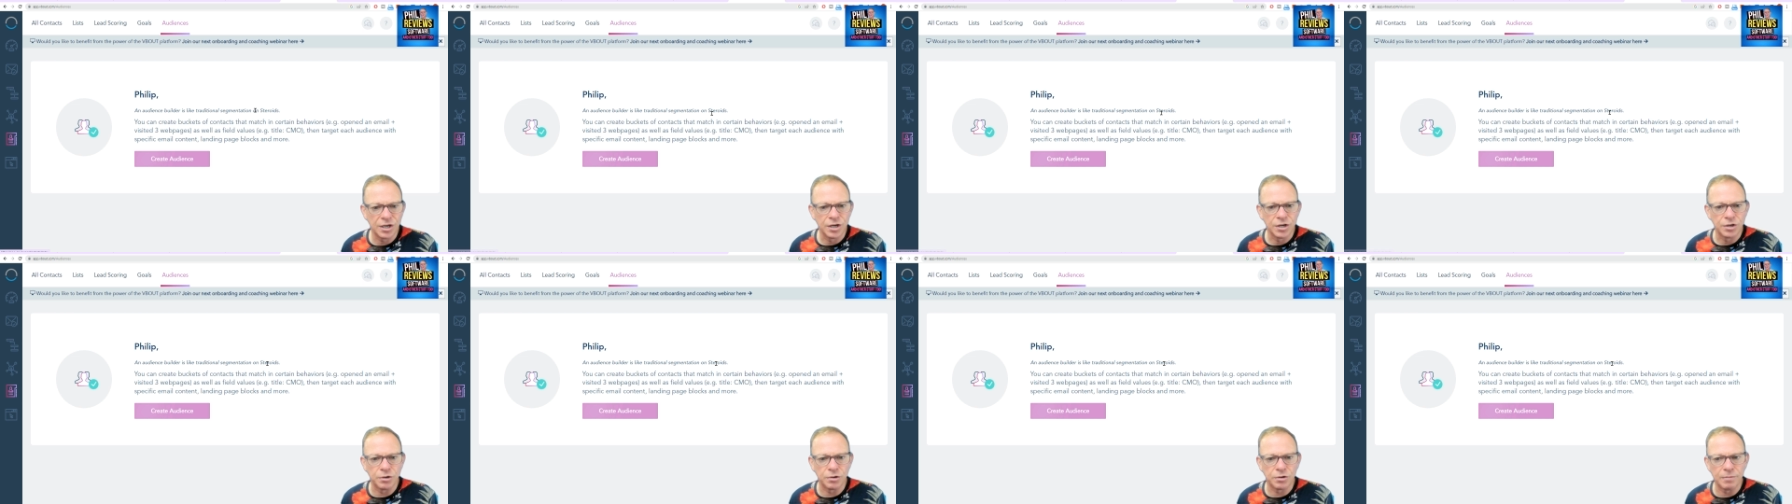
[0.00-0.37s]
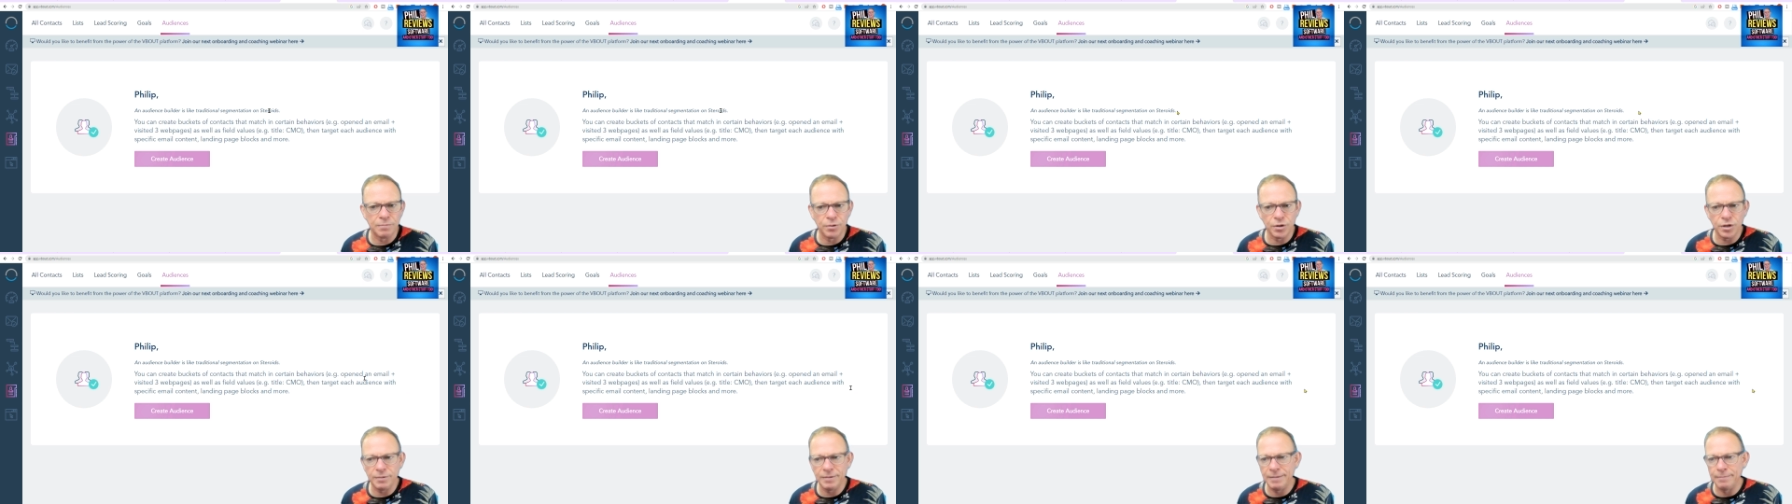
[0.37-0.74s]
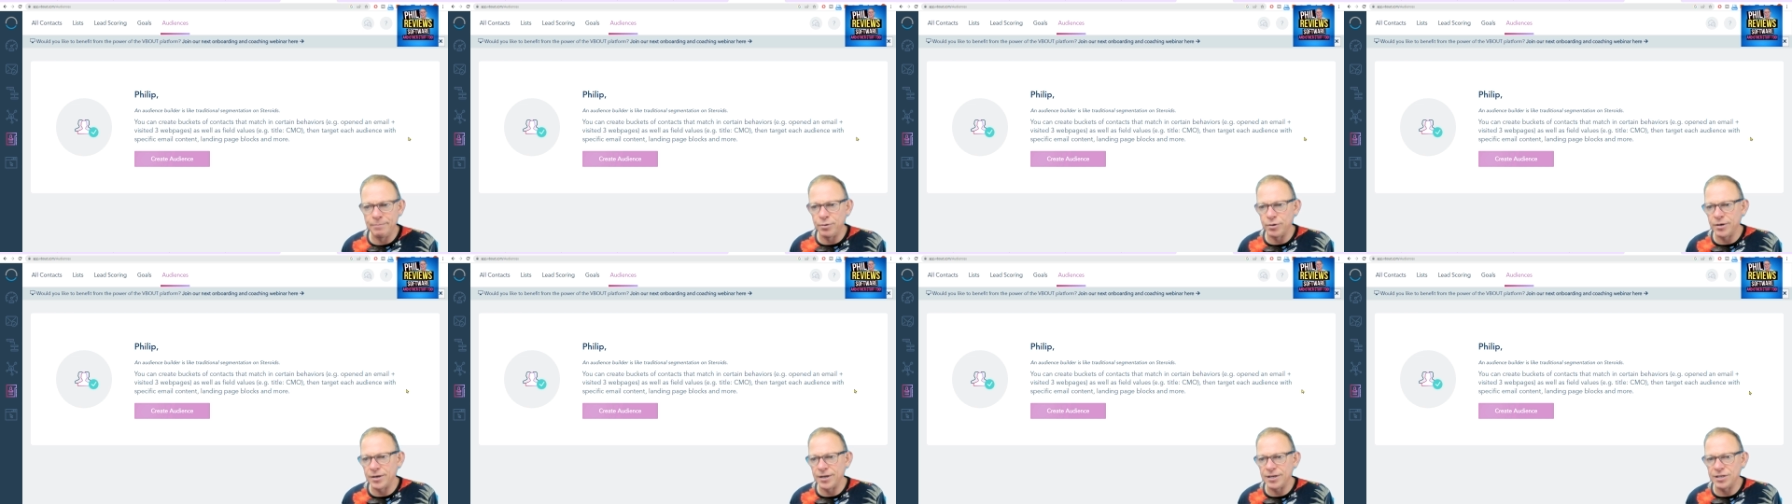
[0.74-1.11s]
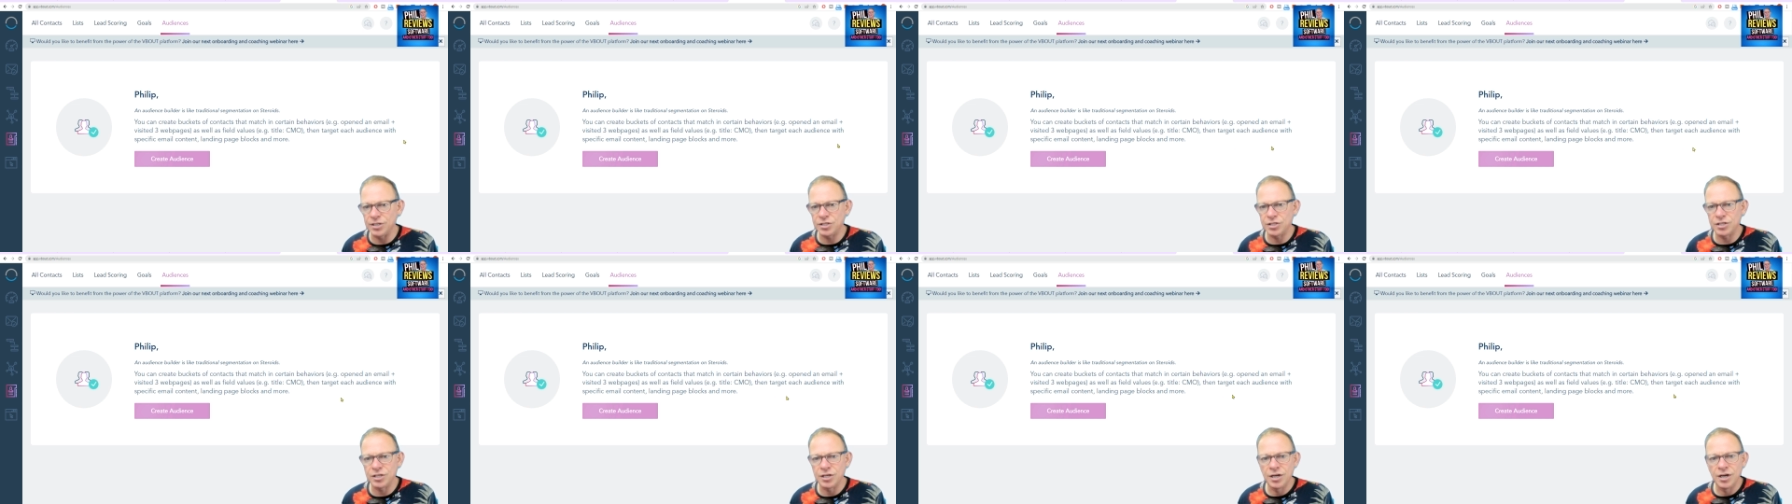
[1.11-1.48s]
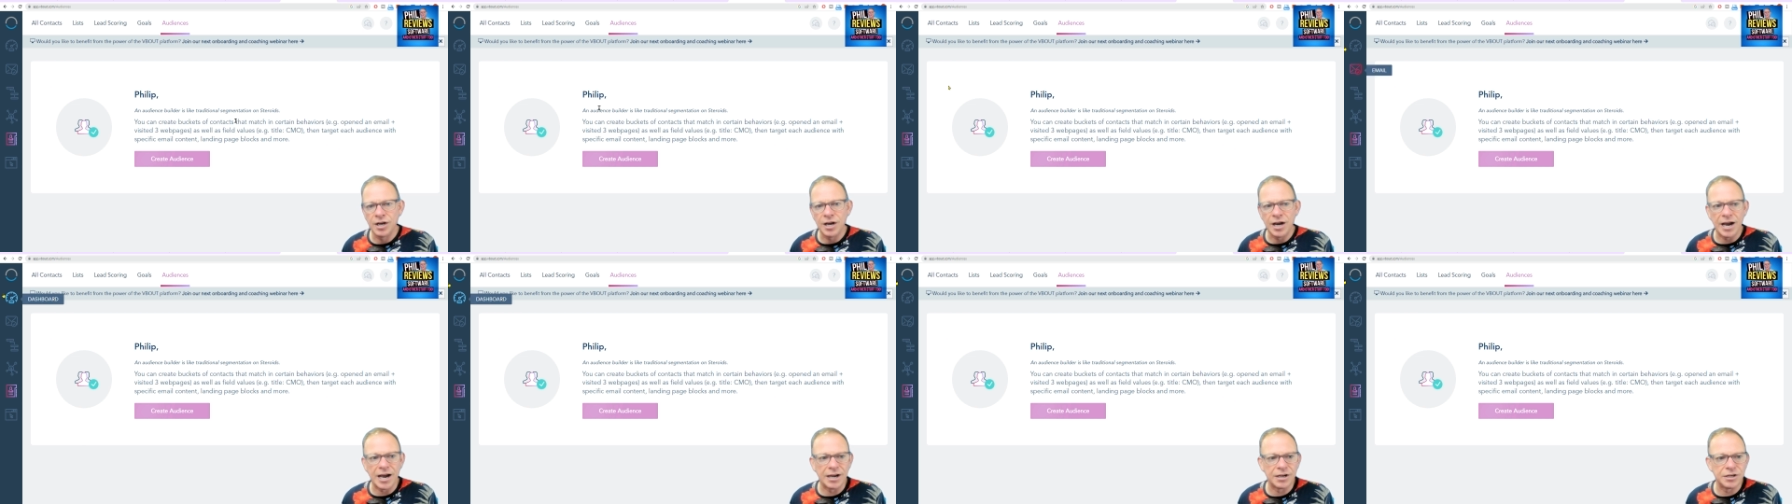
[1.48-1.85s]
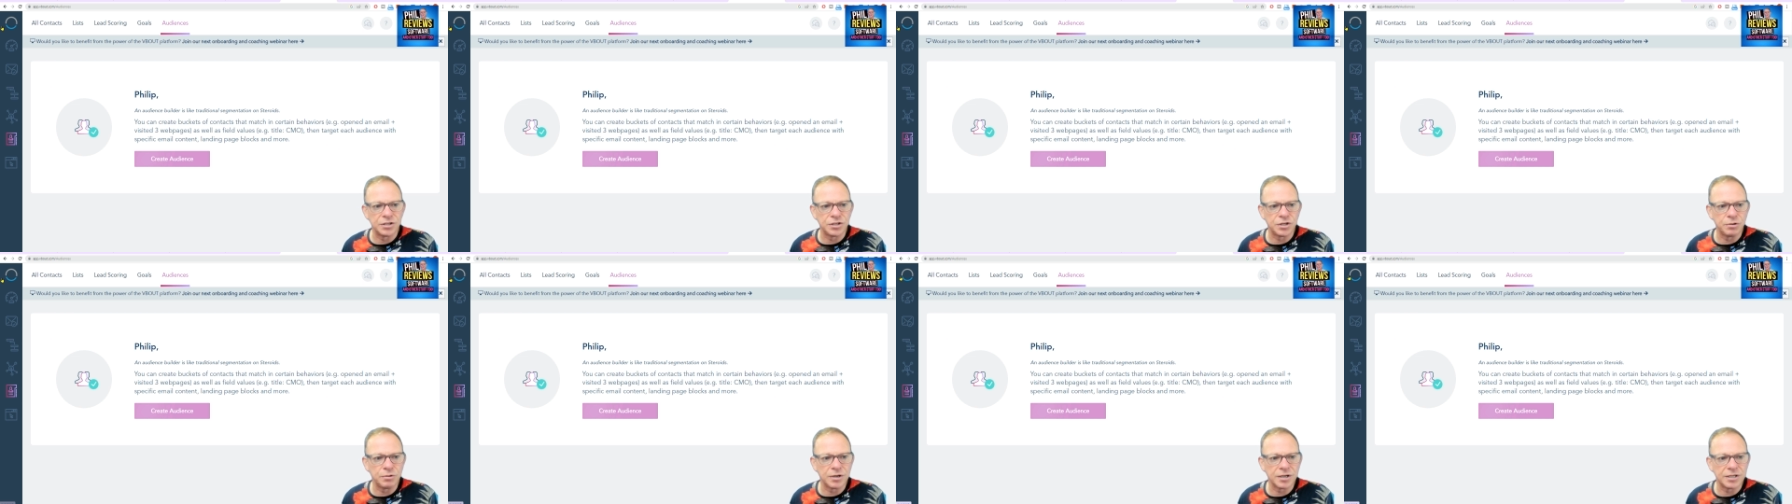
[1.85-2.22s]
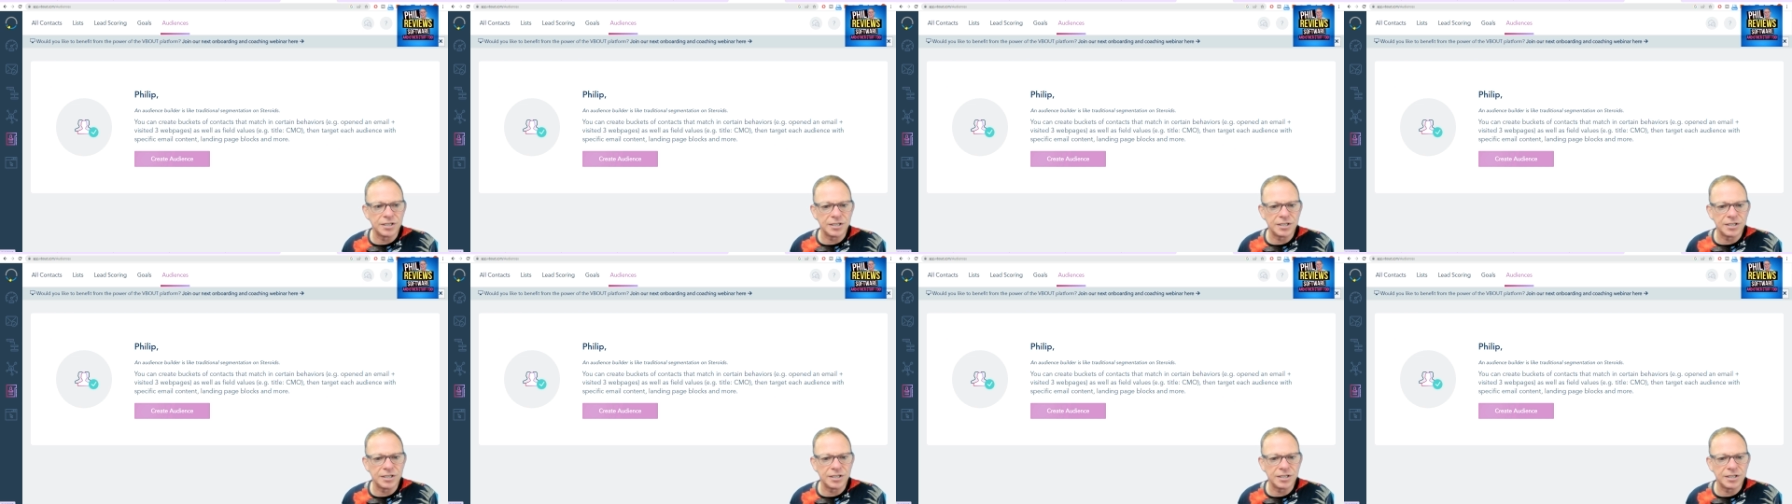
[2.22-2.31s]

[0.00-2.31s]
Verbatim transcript: you can put them in buckets and you can